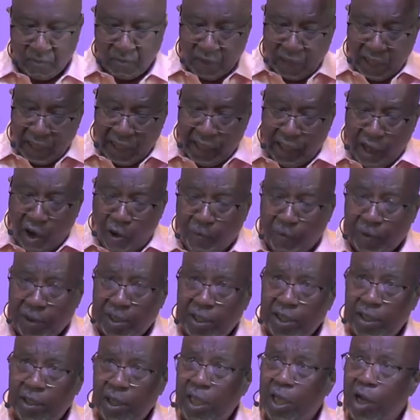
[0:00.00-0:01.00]
He don't,
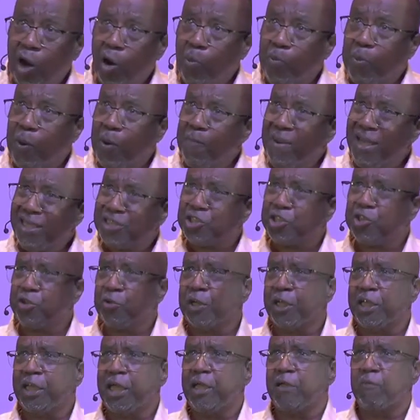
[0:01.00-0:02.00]
he don't permit you
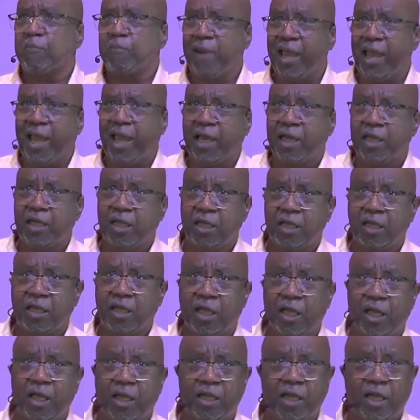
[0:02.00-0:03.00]
to get mad and,
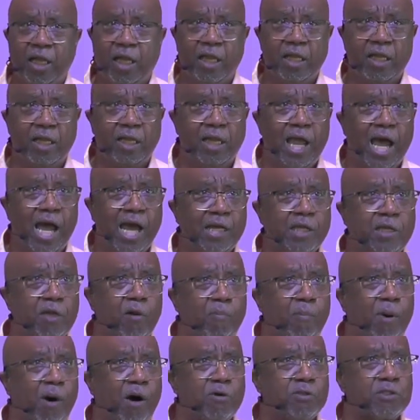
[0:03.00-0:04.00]
and, and knock
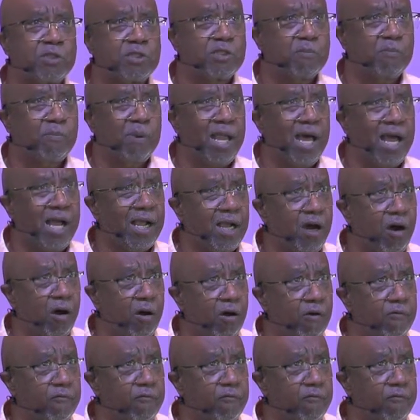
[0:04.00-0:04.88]
your boss's block off.